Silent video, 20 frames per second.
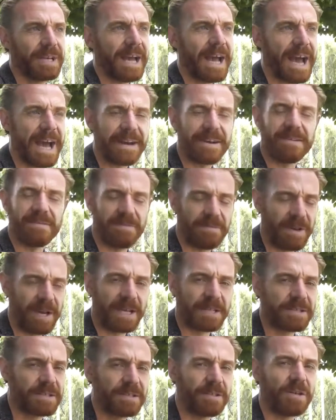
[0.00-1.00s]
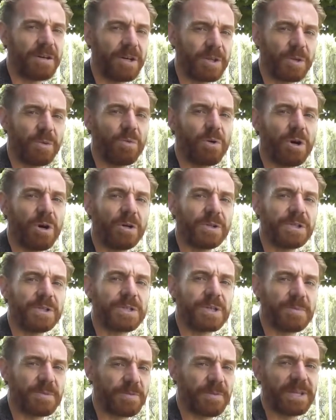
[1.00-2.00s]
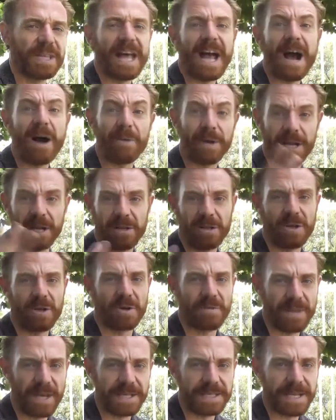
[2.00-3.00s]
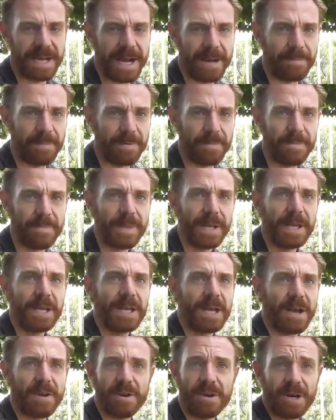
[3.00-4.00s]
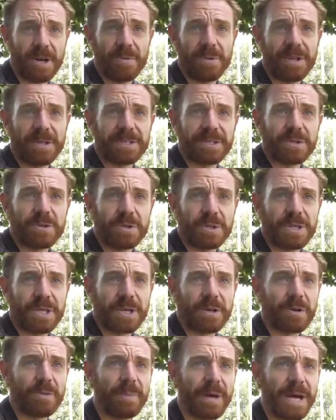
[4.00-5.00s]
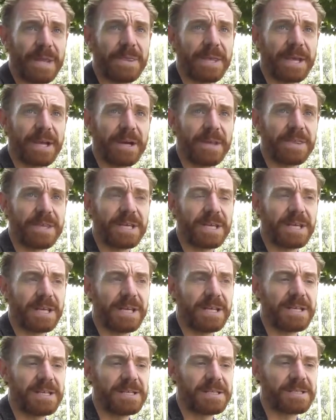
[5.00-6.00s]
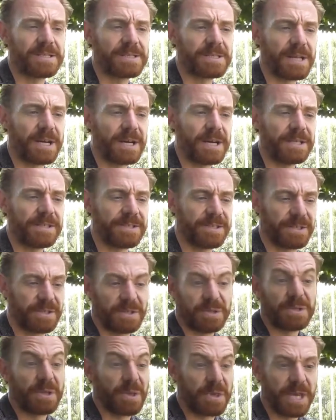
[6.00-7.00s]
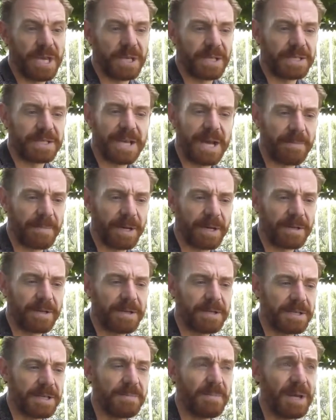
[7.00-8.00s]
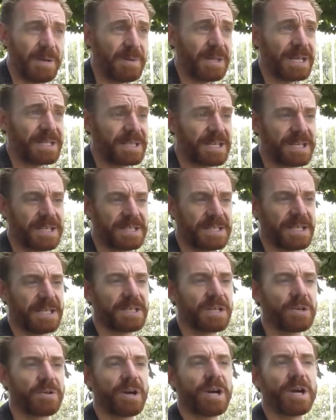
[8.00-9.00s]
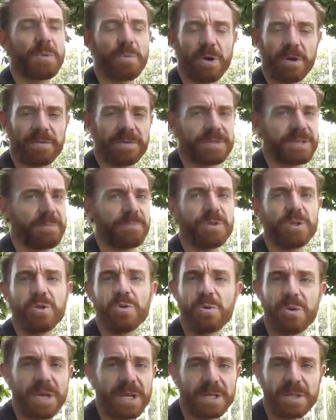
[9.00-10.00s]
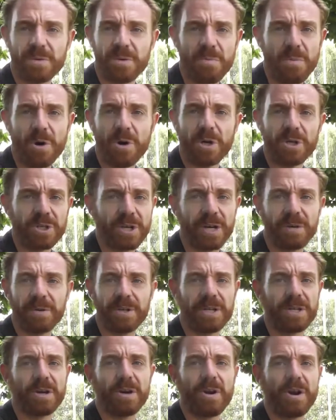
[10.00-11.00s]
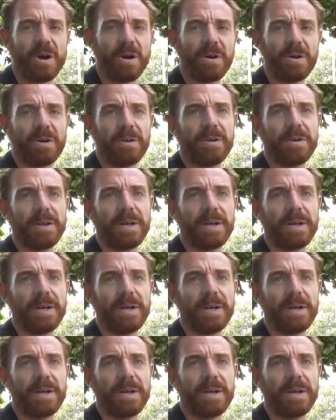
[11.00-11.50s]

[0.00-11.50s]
had an effect on the world in terms of allowing a lot of that to happen. And I don't know whether that's a good thing or a bad thing. I think it is, uh, it's just a thing that's happening. And maybe that's going to set the groundwork for some new thing to emerge. I really don't know.